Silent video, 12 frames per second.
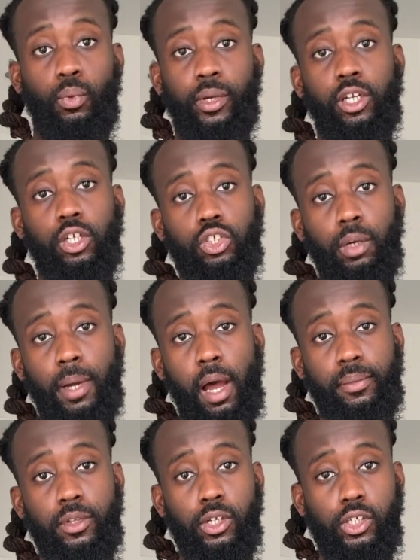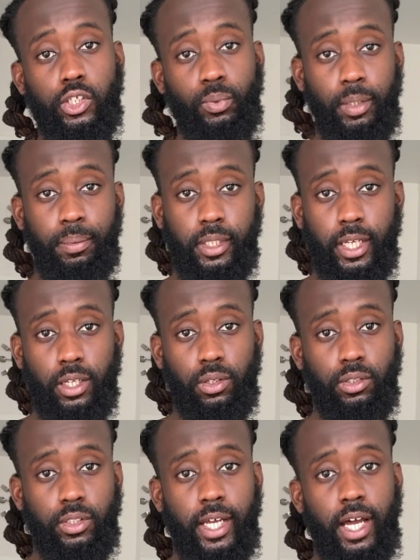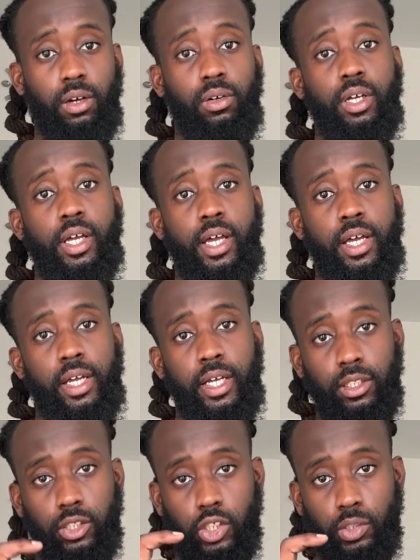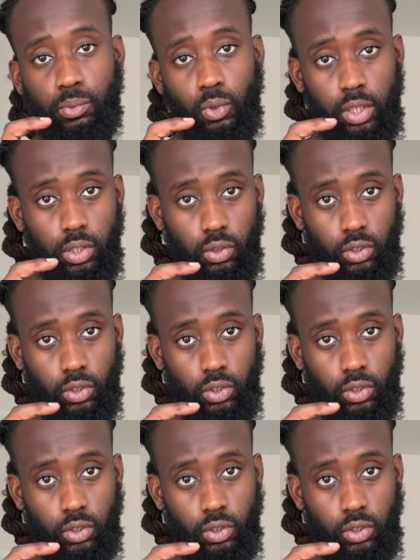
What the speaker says: we're going to chop up the sweet potatoes now into small little